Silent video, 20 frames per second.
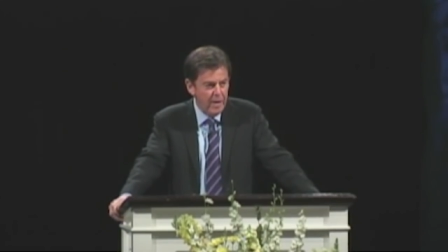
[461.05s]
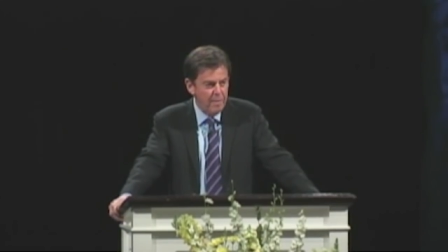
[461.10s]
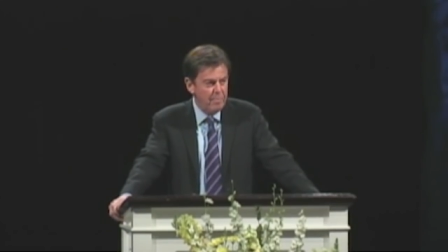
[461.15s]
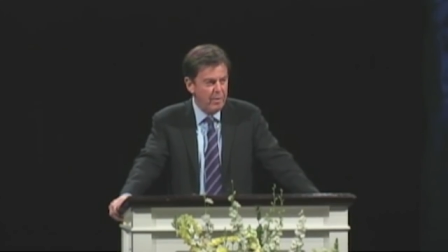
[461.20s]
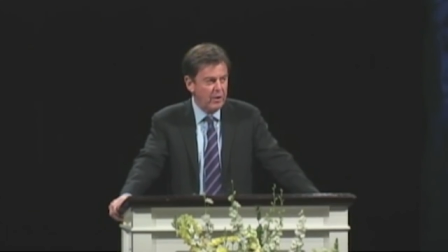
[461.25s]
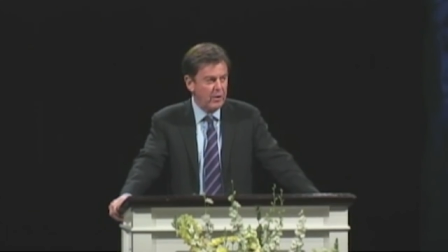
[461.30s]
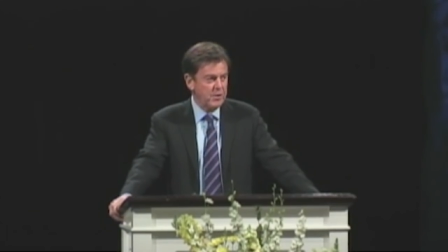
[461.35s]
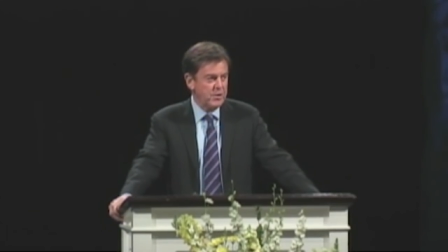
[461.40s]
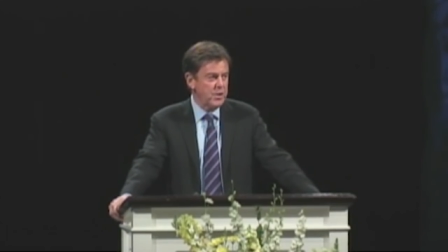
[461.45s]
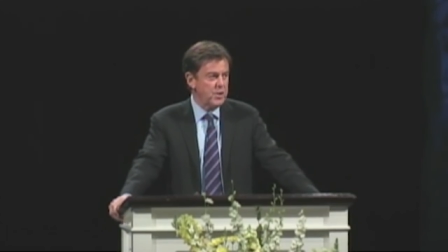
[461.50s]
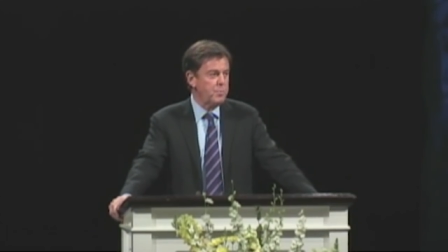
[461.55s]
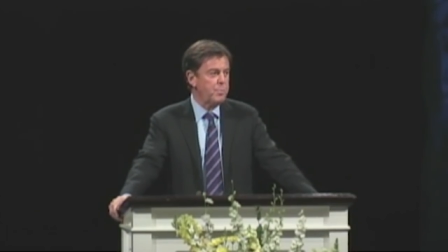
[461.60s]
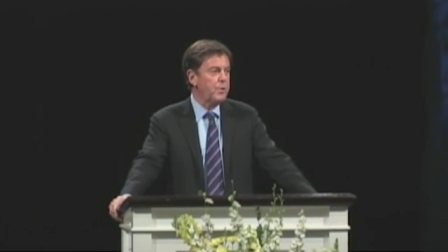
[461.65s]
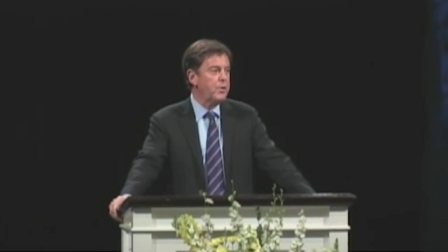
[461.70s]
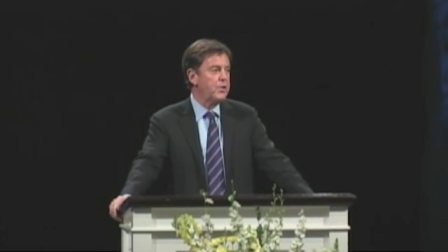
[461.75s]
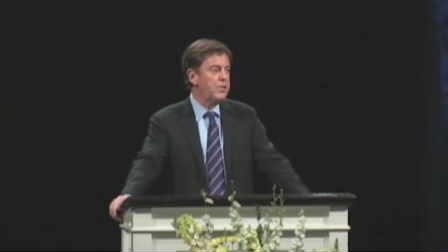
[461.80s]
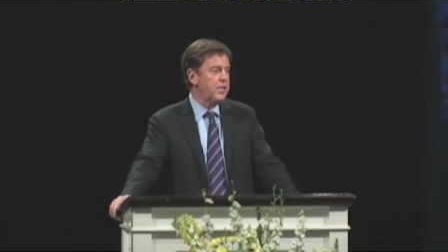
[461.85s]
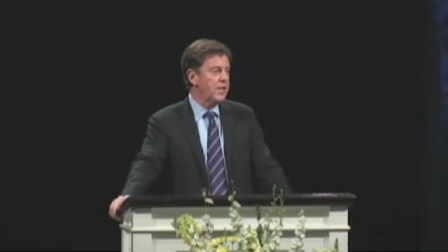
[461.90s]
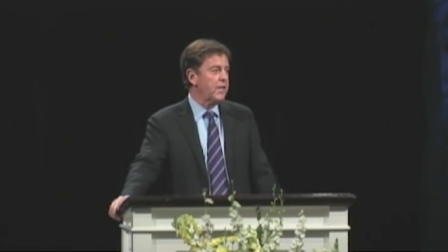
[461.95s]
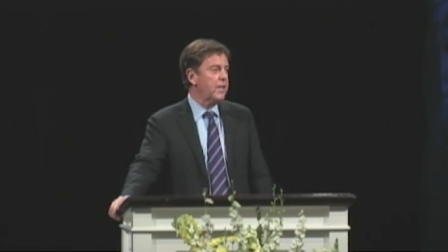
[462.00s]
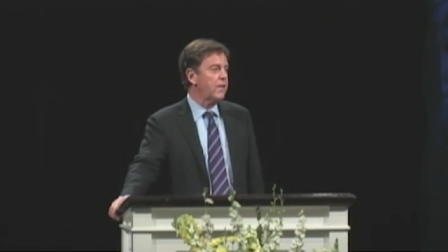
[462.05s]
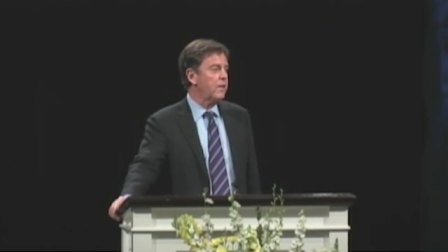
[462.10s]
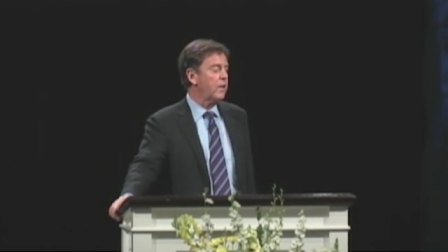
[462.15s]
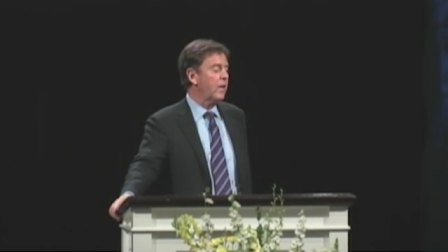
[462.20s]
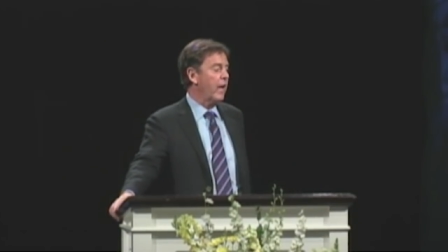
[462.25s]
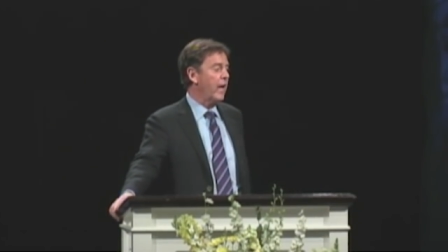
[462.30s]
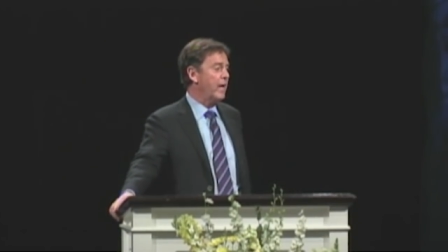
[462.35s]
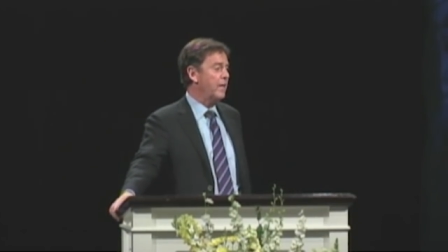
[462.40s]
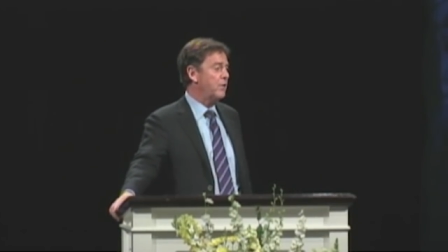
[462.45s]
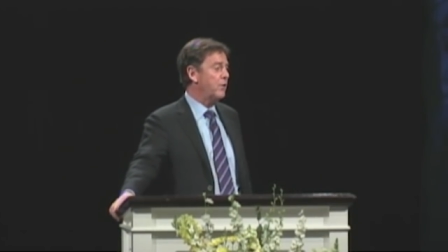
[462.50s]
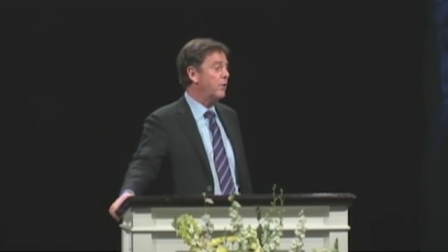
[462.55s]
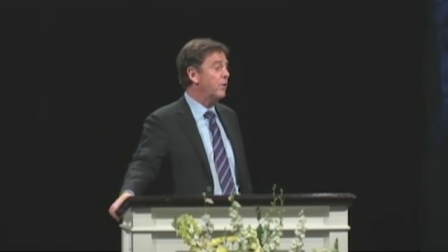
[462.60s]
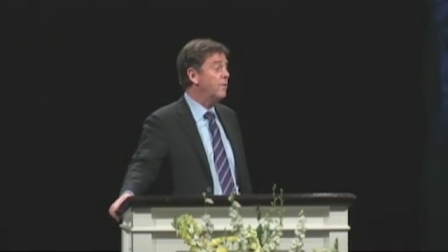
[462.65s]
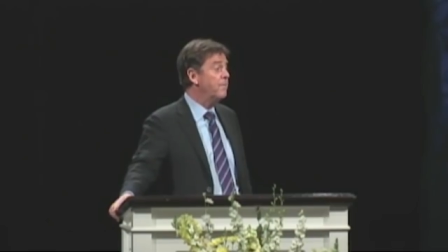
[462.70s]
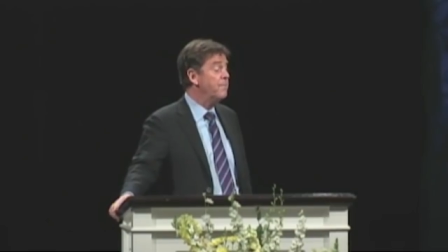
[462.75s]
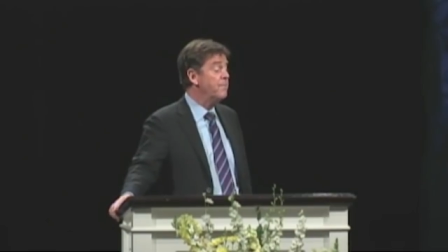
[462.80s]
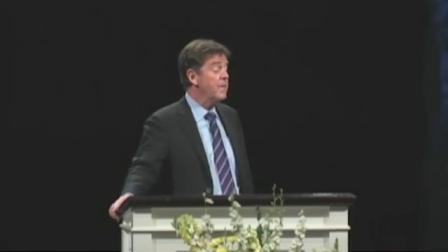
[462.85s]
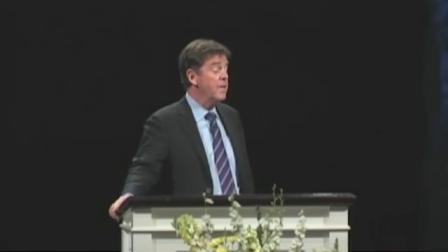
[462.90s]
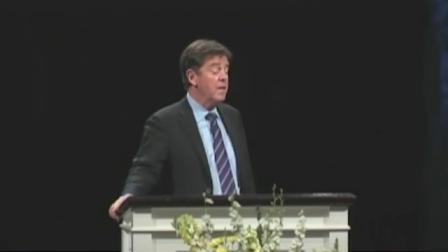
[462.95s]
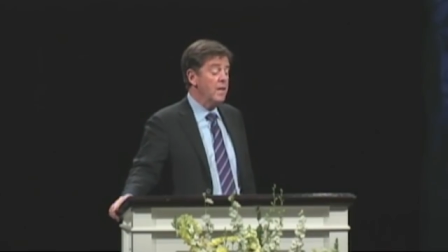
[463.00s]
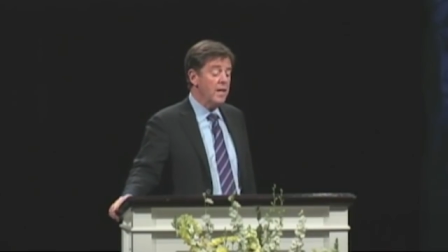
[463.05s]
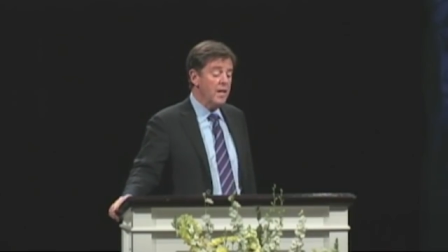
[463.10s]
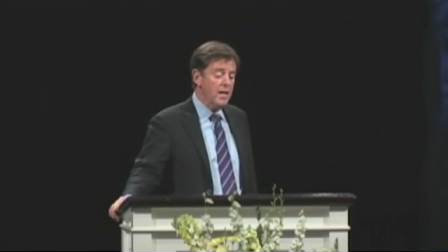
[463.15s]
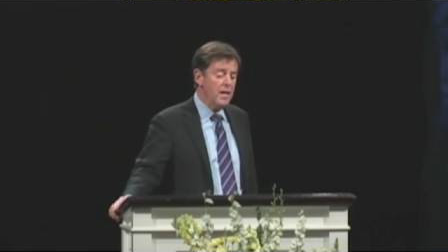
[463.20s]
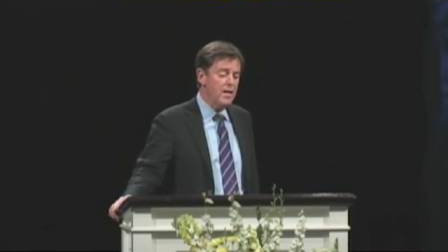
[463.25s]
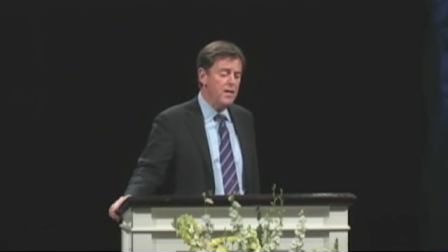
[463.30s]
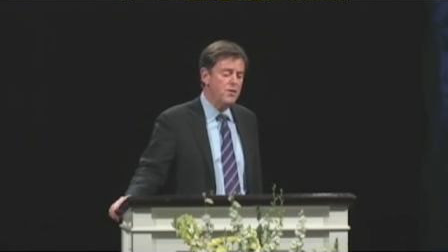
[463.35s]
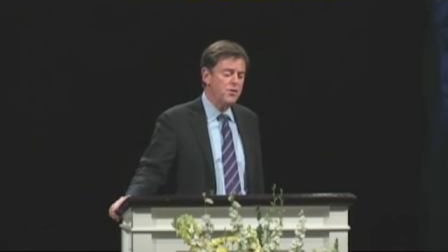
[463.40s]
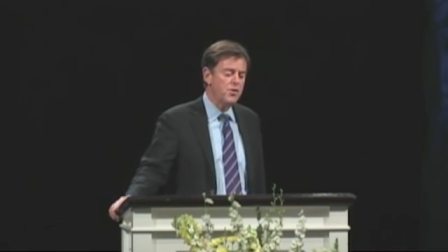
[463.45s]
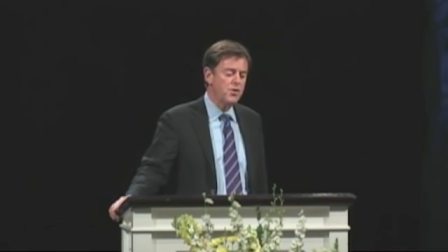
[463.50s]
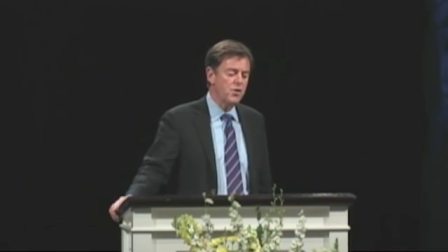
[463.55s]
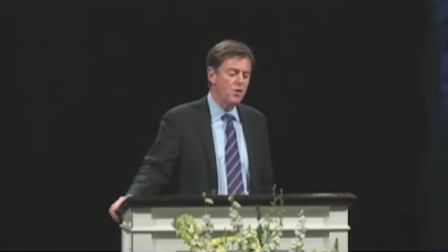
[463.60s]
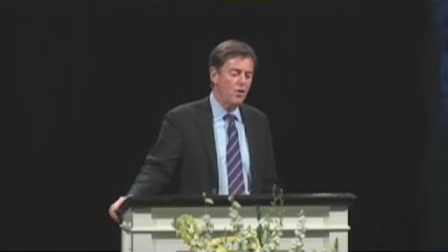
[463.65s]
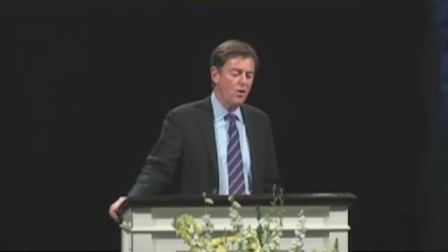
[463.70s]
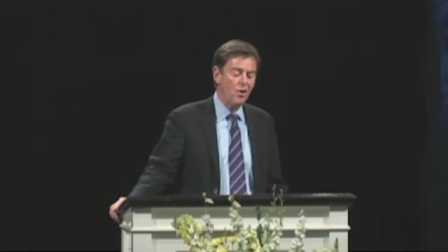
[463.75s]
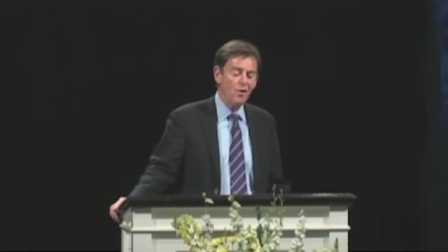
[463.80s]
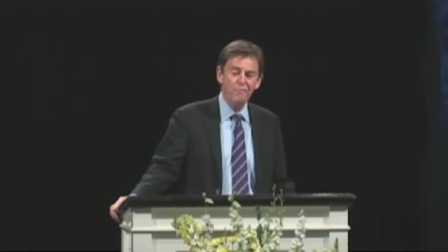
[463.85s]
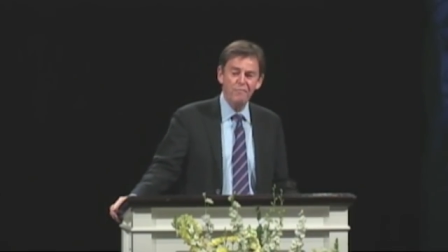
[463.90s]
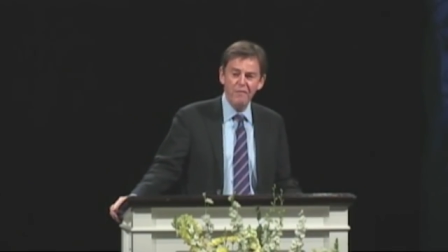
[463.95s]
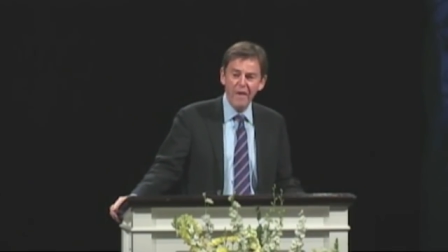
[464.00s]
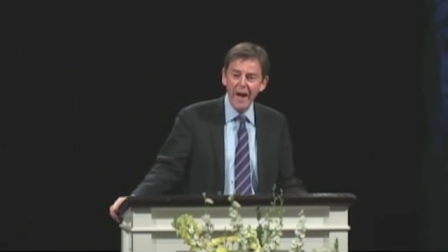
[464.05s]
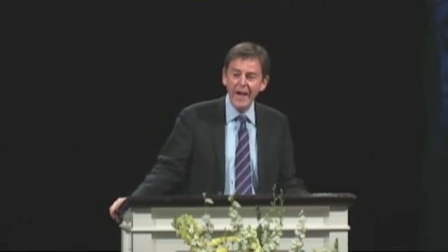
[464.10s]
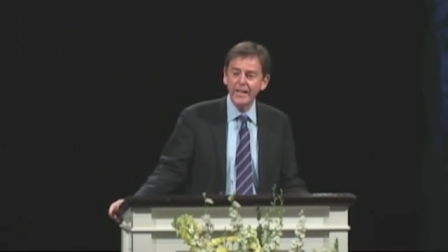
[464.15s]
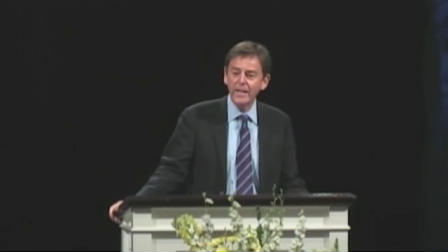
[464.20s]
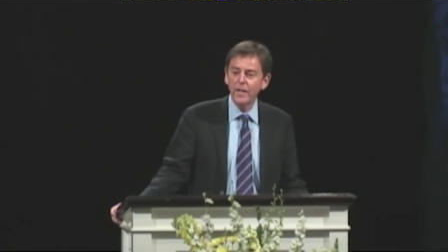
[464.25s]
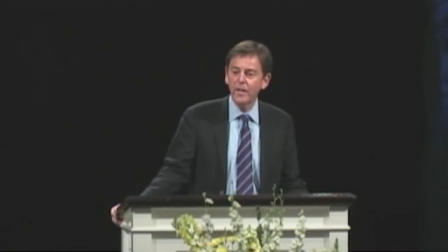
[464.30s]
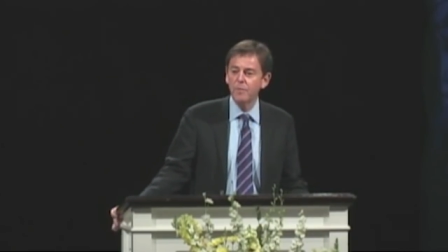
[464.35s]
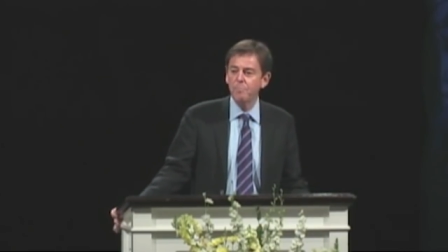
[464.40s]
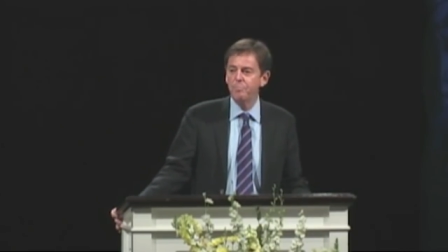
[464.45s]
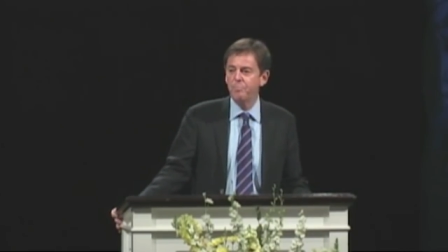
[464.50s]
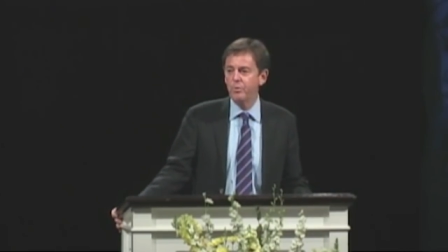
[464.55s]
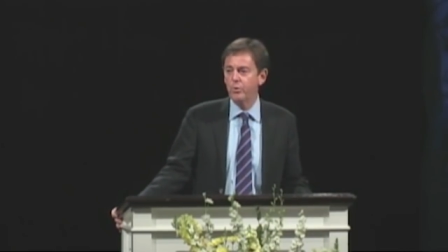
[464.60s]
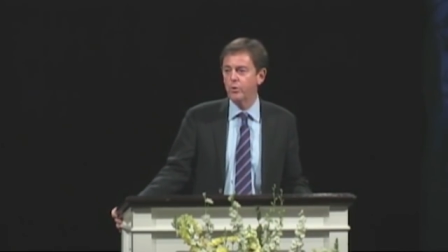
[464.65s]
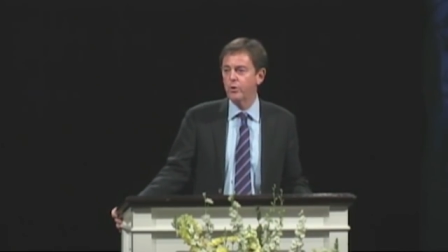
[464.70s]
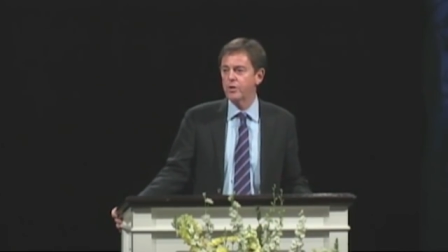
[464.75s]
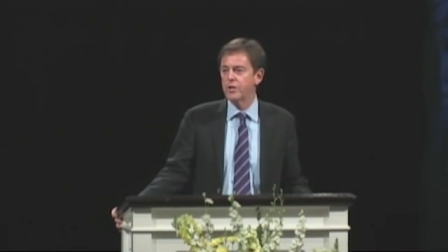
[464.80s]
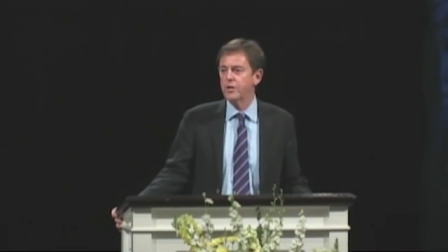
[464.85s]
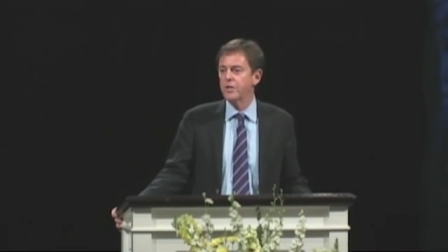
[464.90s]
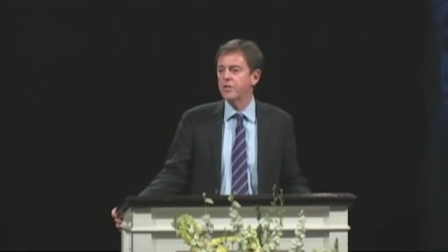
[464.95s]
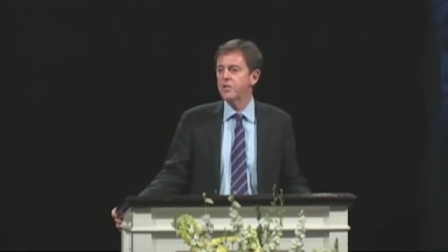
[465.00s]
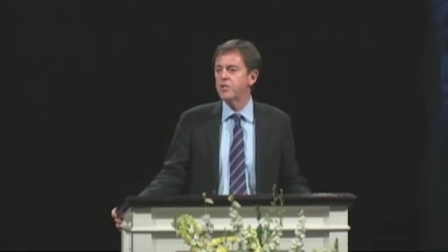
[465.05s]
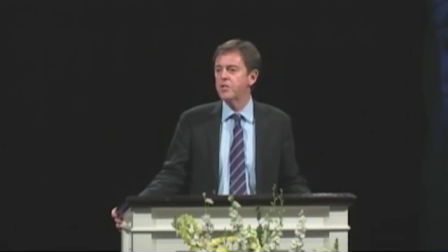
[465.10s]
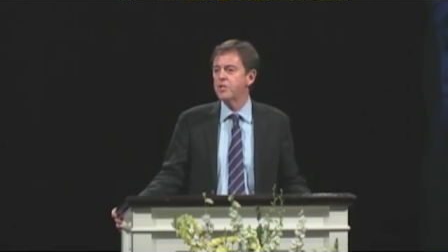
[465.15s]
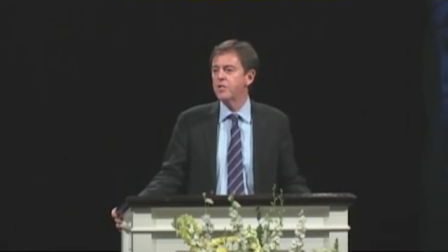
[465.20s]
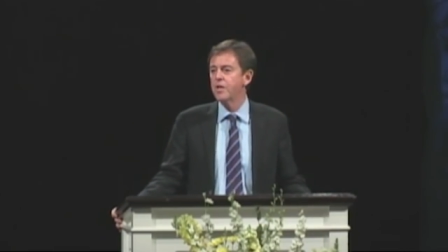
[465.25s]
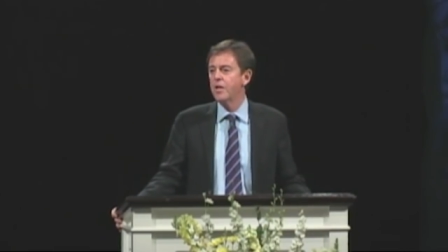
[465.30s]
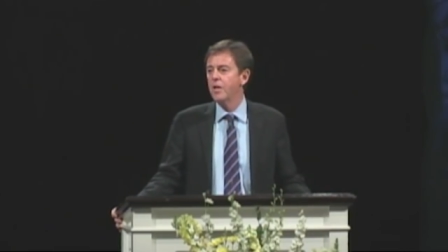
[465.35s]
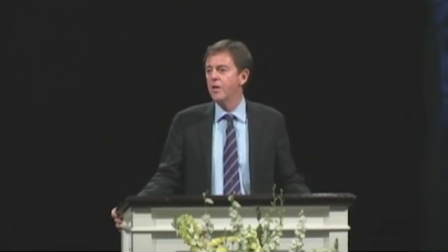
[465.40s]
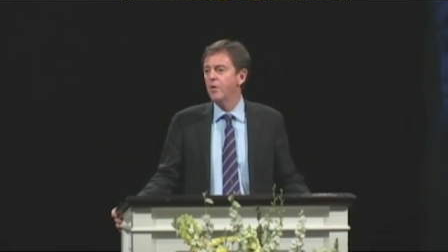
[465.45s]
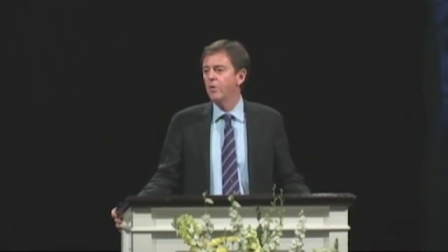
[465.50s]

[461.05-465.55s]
Because this particular letter is of vital importance